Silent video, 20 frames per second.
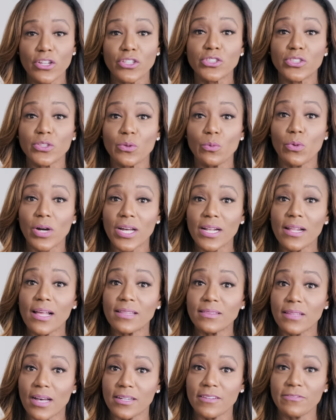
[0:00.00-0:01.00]
So what a
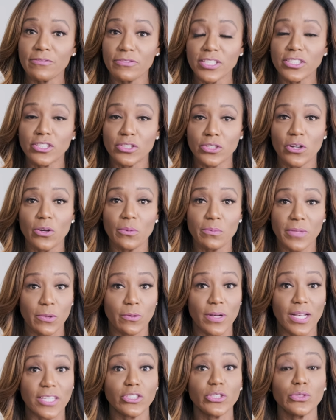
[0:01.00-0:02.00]
lot of friends told me
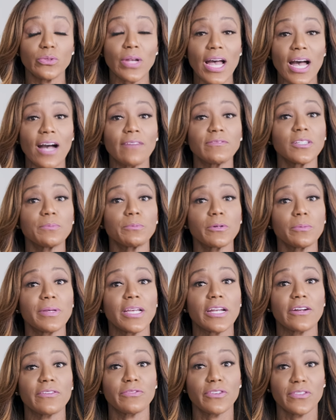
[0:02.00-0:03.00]
was, you have to
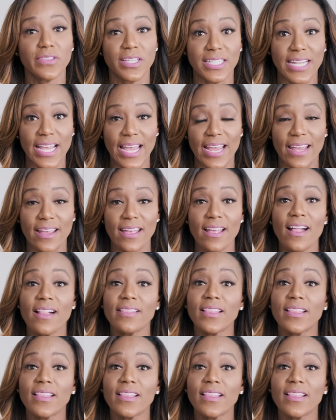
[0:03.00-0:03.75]
prepare for the day.